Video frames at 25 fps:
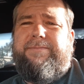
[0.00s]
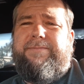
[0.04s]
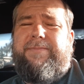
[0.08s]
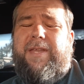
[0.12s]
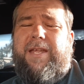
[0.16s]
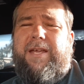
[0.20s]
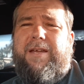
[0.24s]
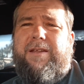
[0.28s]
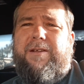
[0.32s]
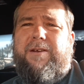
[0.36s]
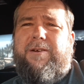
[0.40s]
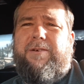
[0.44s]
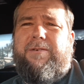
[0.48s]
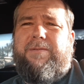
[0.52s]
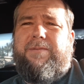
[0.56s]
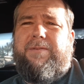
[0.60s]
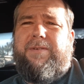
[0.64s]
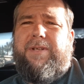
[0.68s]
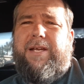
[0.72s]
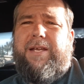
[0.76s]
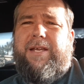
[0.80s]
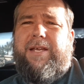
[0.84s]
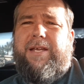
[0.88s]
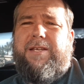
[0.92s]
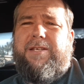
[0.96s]
You know,
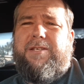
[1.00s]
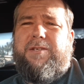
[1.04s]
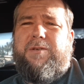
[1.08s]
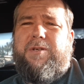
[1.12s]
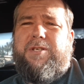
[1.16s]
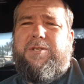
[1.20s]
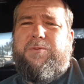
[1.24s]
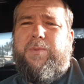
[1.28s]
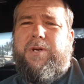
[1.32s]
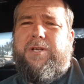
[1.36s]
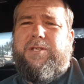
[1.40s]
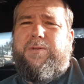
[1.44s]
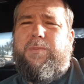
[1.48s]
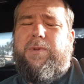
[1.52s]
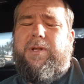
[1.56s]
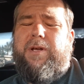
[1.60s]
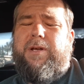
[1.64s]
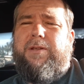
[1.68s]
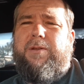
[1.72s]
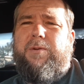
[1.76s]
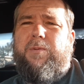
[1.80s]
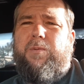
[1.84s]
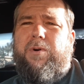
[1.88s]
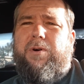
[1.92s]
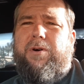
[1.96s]
like he smells blood
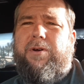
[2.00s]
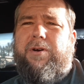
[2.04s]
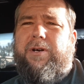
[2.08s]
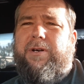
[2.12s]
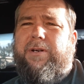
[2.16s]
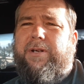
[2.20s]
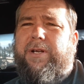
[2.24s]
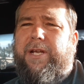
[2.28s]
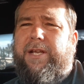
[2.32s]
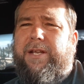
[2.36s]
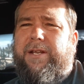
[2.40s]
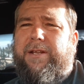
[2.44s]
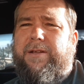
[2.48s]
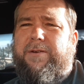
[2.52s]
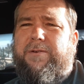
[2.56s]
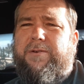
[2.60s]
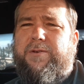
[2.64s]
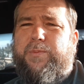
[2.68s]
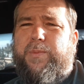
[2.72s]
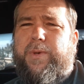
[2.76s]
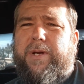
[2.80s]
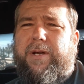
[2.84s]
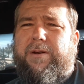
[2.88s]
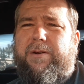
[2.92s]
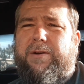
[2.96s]
in the water. He knows
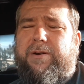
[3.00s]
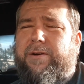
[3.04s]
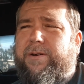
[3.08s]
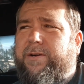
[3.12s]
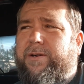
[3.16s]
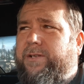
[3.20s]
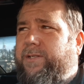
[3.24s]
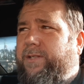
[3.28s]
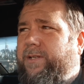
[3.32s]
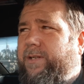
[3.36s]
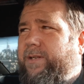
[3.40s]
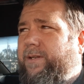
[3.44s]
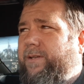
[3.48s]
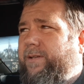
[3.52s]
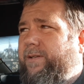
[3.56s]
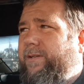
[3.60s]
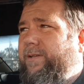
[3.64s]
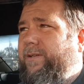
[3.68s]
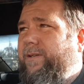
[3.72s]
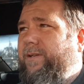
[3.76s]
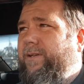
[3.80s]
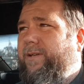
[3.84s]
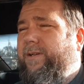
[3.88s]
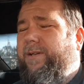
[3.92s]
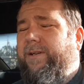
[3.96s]
my car's
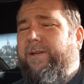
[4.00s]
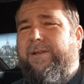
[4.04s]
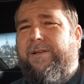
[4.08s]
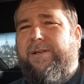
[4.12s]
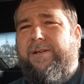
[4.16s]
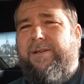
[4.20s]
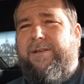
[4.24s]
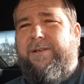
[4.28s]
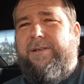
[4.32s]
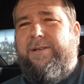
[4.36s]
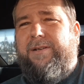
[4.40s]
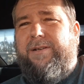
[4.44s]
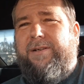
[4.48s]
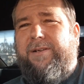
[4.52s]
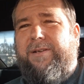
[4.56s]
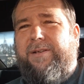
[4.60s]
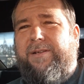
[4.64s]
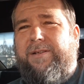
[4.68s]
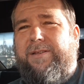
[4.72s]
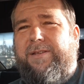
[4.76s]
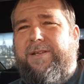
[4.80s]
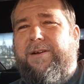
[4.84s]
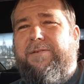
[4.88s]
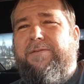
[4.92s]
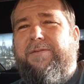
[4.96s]

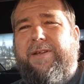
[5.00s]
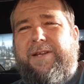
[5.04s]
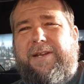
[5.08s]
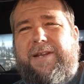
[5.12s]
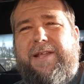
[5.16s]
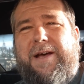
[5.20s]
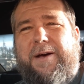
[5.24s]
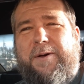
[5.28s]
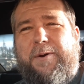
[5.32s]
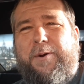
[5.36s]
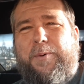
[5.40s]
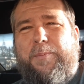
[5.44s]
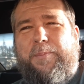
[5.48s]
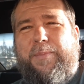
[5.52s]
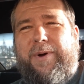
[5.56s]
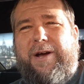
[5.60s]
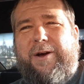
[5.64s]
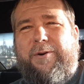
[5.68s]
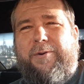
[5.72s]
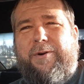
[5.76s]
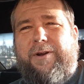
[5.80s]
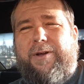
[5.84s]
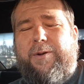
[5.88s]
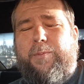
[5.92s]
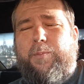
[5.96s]
definitely down on
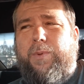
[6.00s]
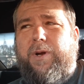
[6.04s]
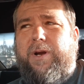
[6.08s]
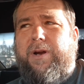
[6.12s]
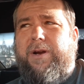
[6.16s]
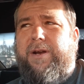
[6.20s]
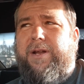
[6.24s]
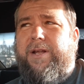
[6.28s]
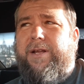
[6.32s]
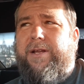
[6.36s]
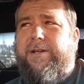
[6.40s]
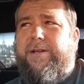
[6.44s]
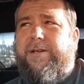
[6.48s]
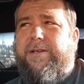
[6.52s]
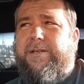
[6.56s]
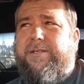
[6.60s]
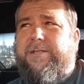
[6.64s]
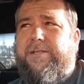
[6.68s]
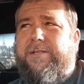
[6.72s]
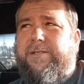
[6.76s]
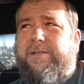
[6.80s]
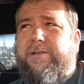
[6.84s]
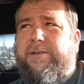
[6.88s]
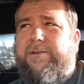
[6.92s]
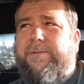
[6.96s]
power compared to his.
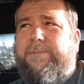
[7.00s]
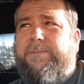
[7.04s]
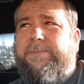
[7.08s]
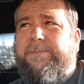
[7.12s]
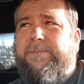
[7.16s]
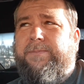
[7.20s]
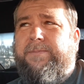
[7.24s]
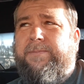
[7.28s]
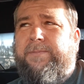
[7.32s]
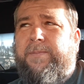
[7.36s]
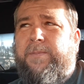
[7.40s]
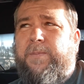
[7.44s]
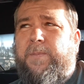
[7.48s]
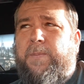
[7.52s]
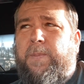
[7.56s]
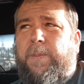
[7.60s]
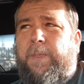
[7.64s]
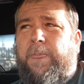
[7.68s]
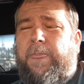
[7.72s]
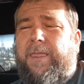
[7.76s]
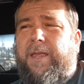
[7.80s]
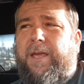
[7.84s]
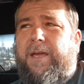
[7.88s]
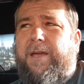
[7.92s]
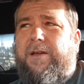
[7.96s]
So
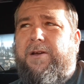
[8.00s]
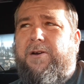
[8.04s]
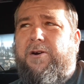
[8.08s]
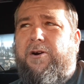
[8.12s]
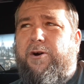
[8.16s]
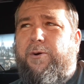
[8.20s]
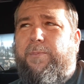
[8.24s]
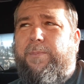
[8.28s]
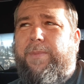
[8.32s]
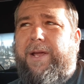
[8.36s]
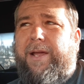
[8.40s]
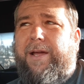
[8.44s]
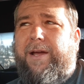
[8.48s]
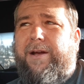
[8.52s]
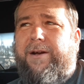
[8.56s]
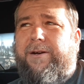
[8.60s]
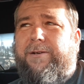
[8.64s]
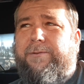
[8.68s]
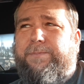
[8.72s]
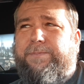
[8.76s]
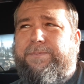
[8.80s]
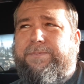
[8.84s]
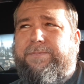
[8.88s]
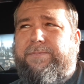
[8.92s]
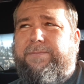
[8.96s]
he called me
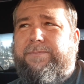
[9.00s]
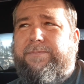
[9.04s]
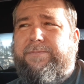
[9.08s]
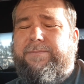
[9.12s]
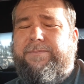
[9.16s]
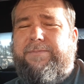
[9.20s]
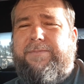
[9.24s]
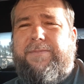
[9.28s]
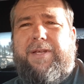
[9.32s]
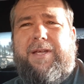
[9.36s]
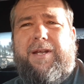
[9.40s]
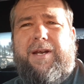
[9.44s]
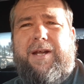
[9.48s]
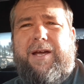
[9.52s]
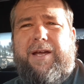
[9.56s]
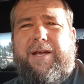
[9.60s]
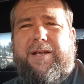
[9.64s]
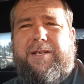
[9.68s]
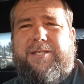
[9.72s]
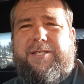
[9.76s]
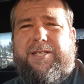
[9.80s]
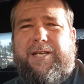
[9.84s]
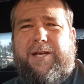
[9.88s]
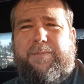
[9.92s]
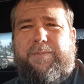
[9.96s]
out, and I
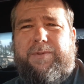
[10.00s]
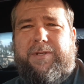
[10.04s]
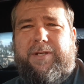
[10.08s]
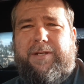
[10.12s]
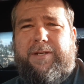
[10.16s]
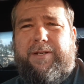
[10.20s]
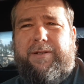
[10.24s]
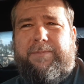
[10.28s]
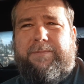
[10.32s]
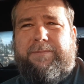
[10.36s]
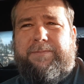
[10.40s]
accepted.